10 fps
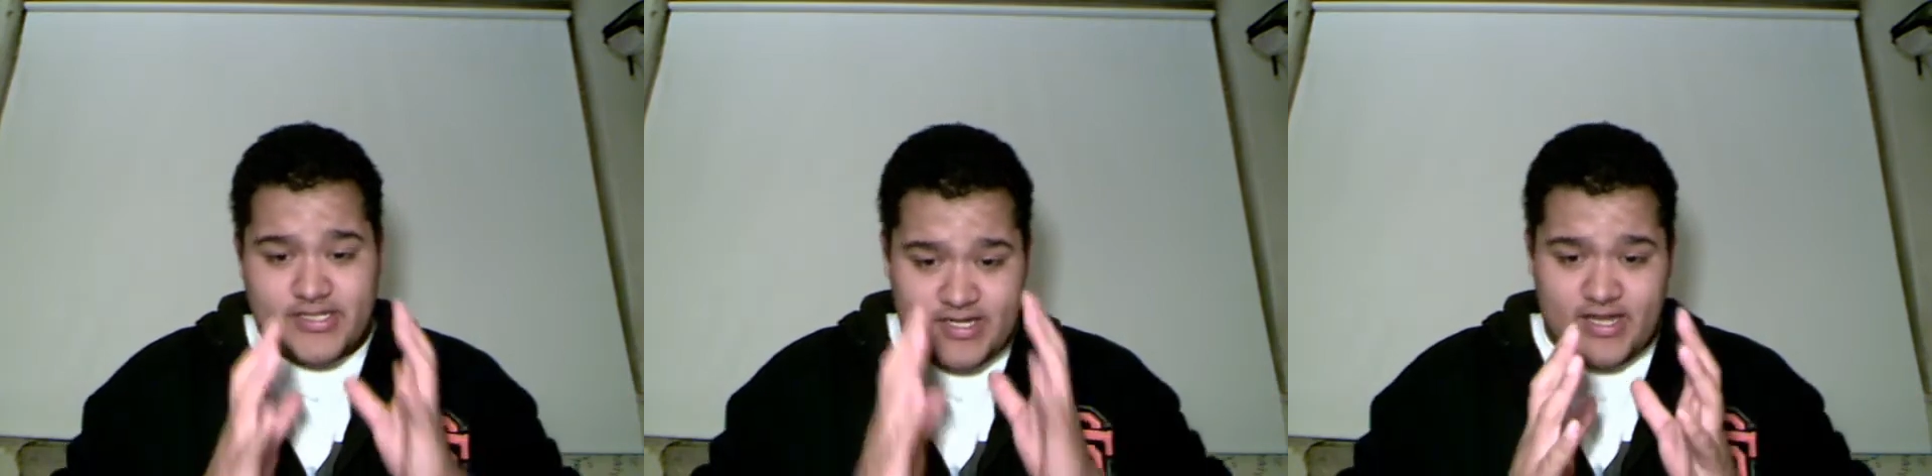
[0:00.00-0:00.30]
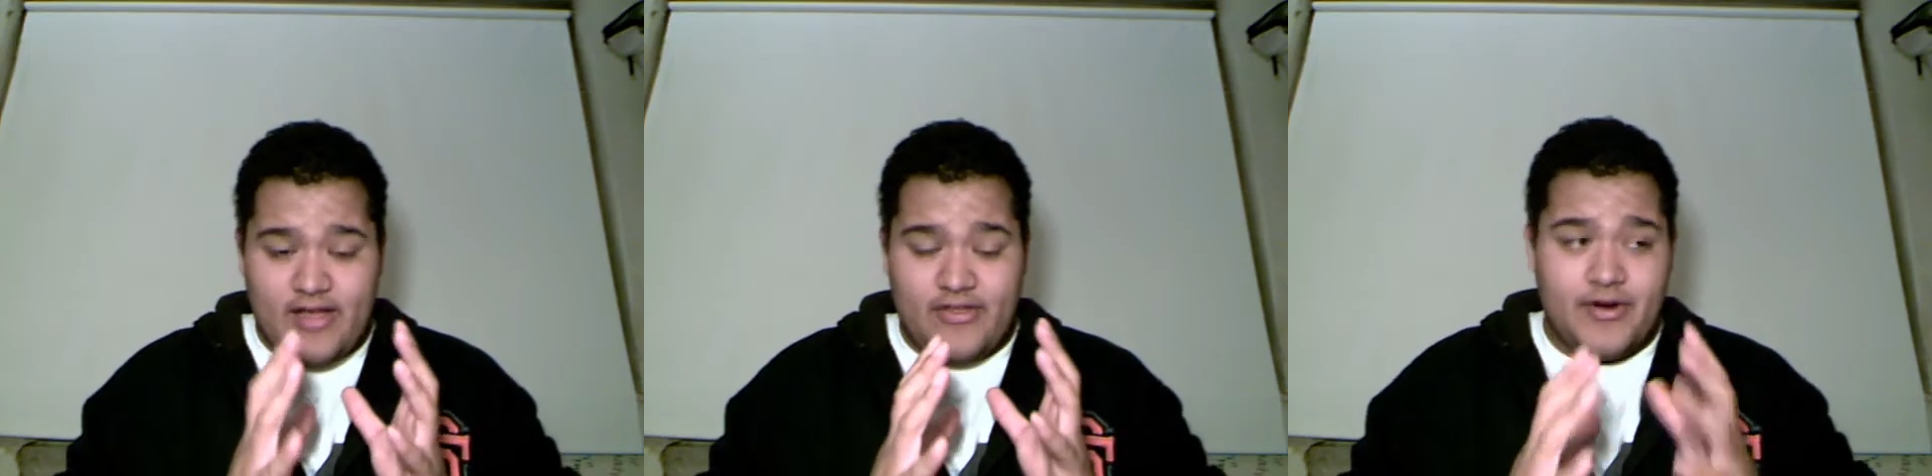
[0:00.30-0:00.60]

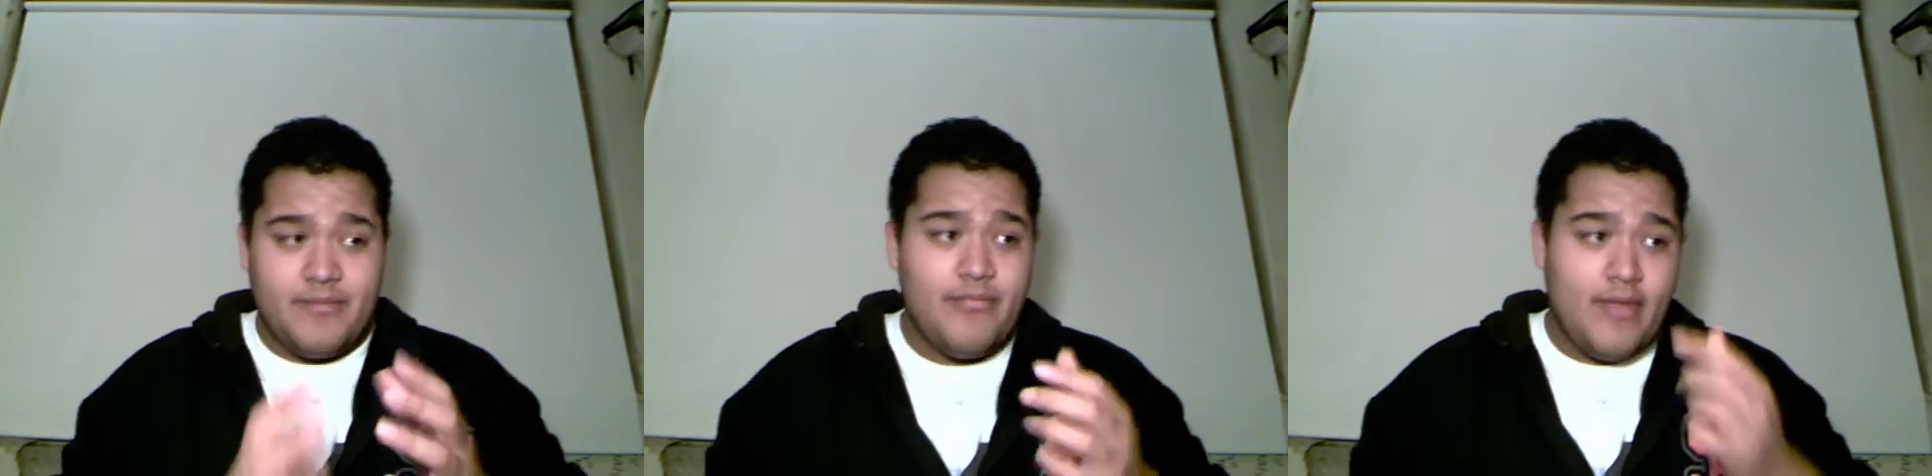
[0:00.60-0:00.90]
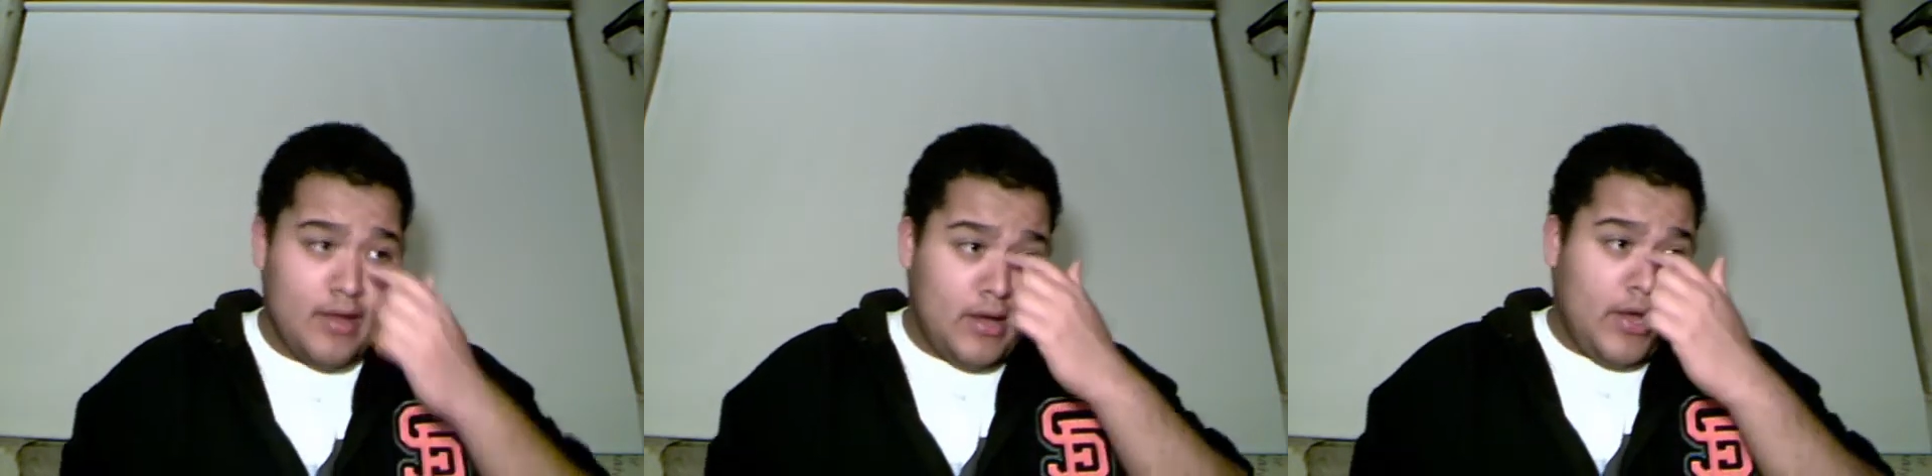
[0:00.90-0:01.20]
together.
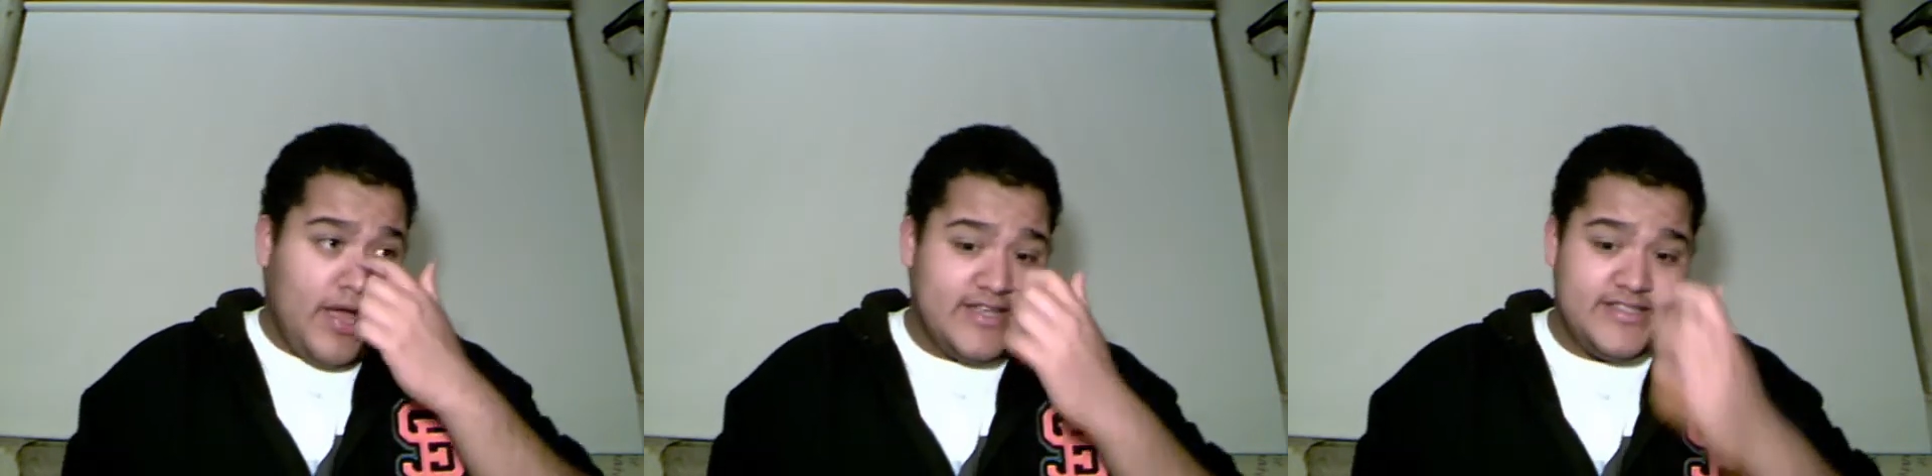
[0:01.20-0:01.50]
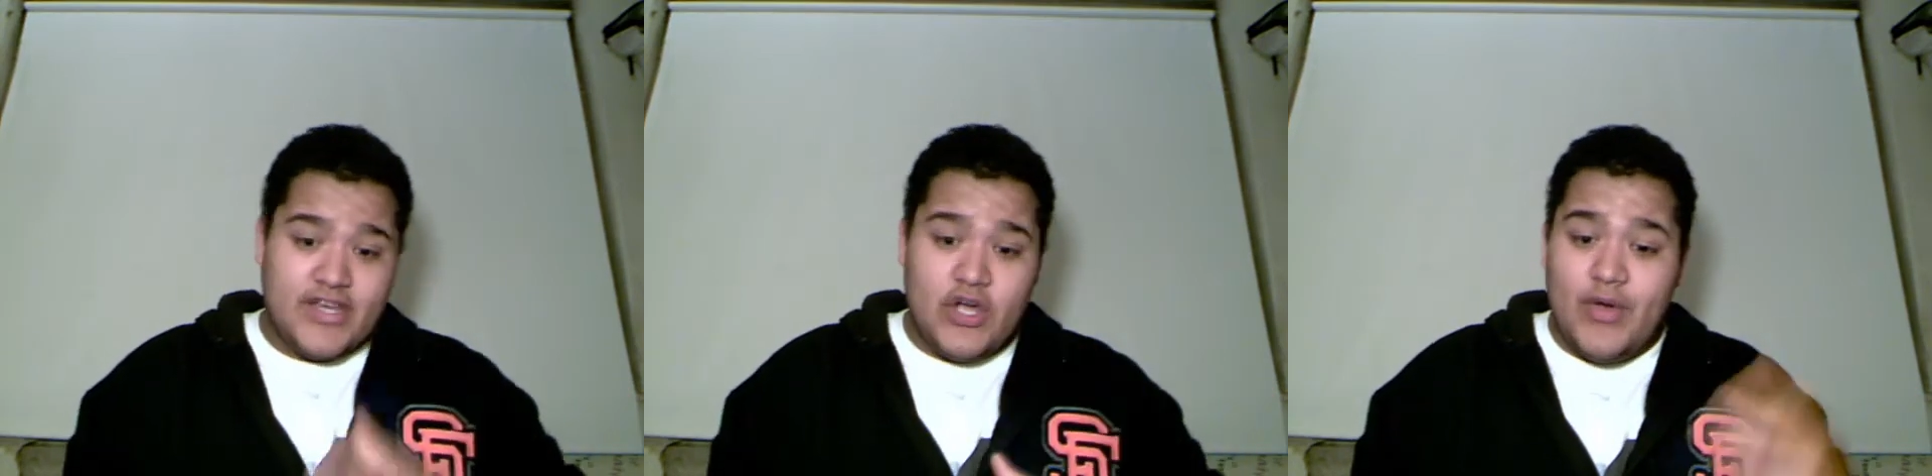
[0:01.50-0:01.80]
Is
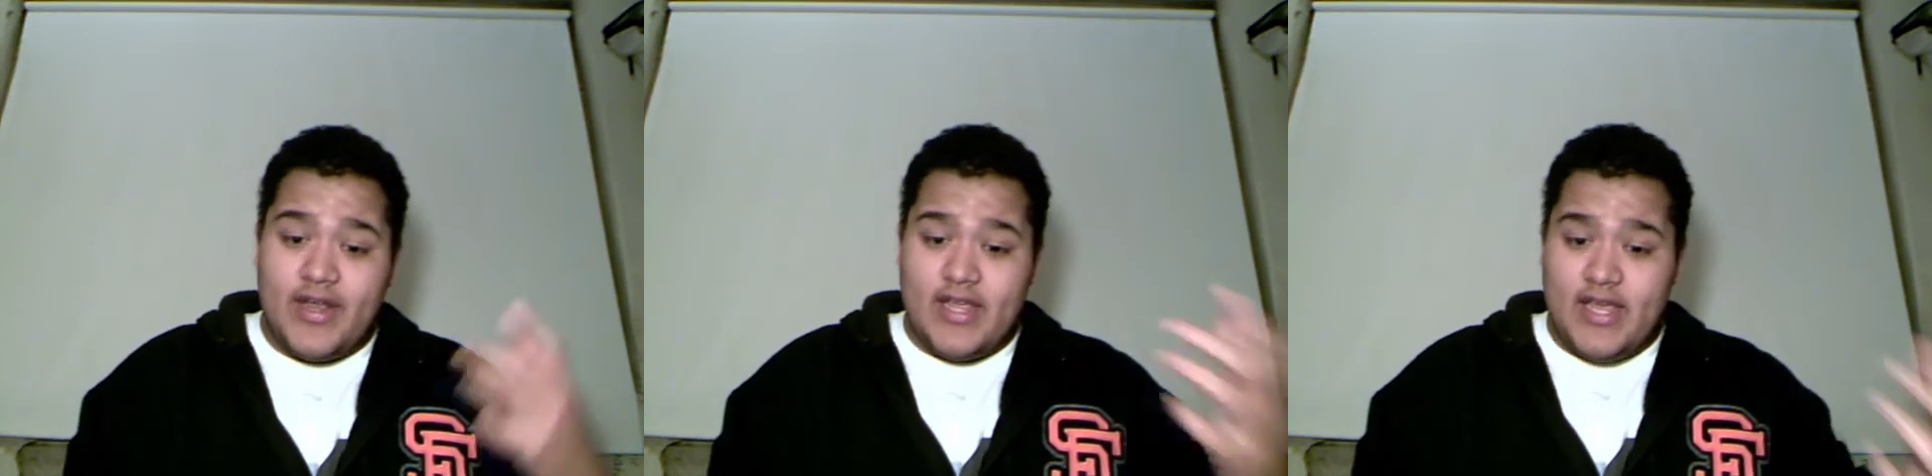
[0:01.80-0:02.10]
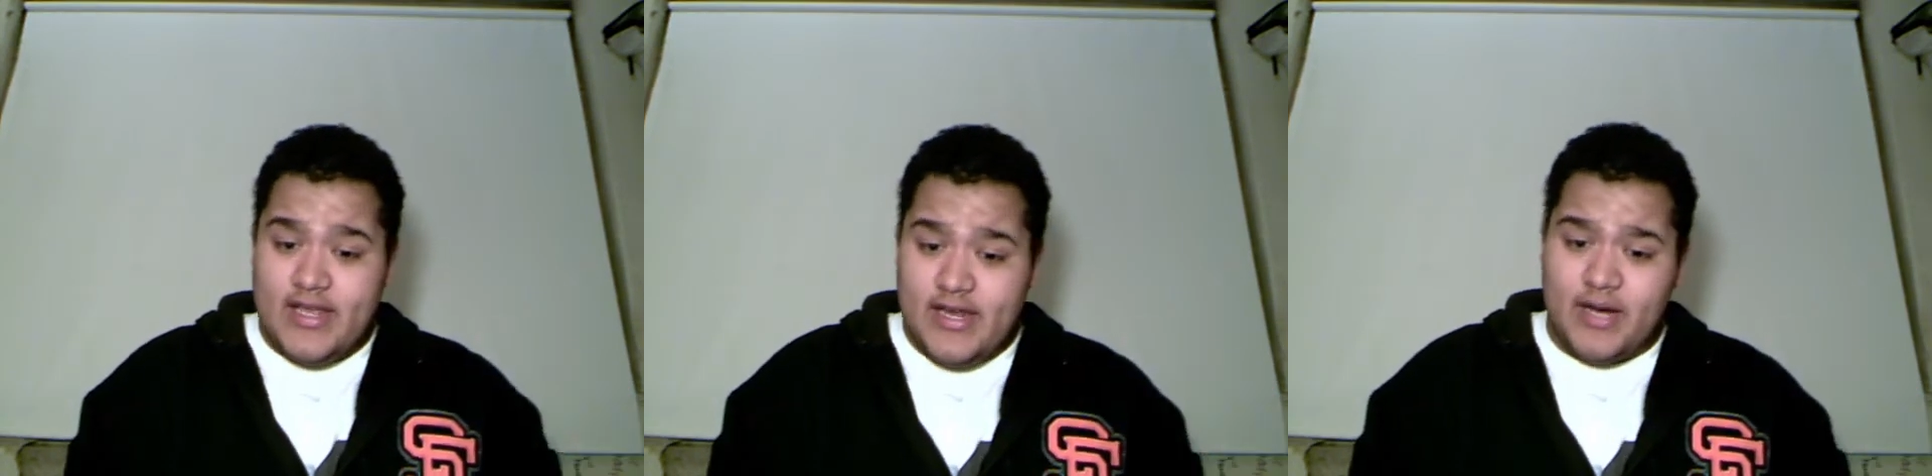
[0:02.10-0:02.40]
it going to
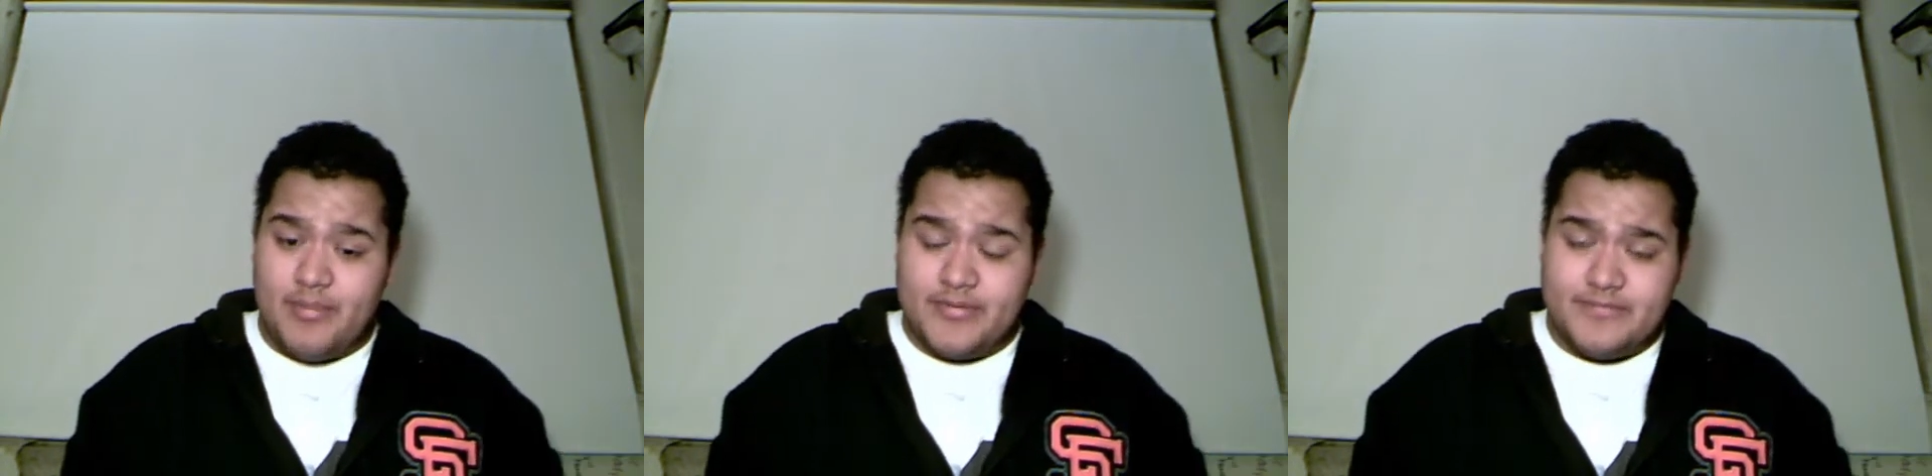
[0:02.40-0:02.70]
heat up?